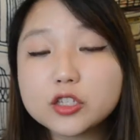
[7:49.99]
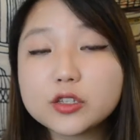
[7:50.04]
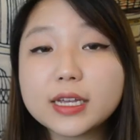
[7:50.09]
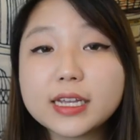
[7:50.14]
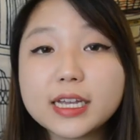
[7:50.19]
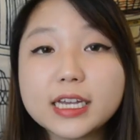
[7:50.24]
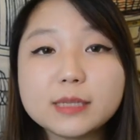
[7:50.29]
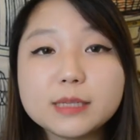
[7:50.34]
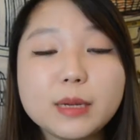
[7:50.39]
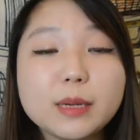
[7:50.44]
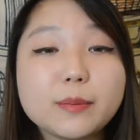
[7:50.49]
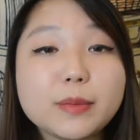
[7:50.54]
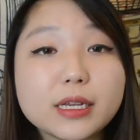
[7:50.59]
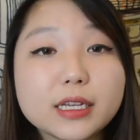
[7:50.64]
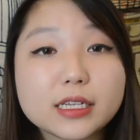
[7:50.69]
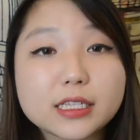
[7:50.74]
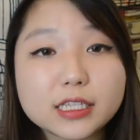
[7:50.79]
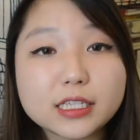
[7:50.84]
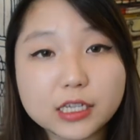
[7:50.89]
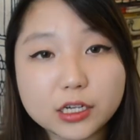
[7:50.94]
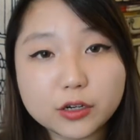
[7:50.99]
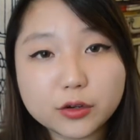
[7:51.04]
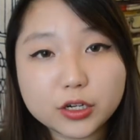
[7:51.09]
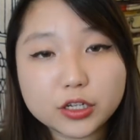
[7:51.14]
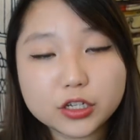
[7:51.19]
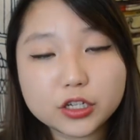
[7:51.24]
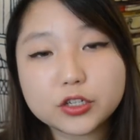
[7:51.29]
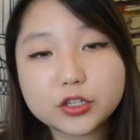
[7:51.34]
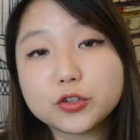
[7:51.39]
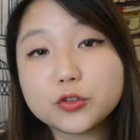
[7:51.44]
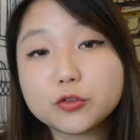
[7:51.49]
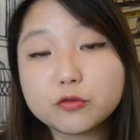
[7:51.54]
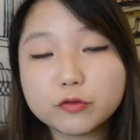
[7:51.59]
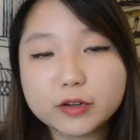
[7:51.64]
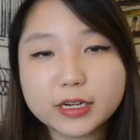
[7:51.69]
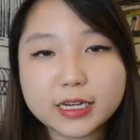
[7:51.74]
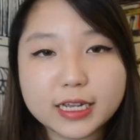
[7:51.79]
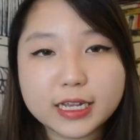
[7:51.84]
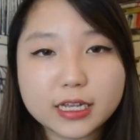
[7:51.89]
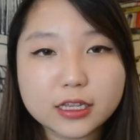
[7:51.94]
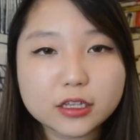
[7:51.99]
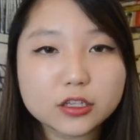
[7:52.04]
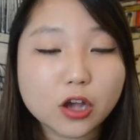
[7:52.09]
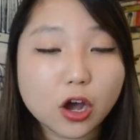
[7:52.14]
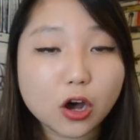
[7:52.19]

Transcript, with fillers: So I guess my biggest secret to reading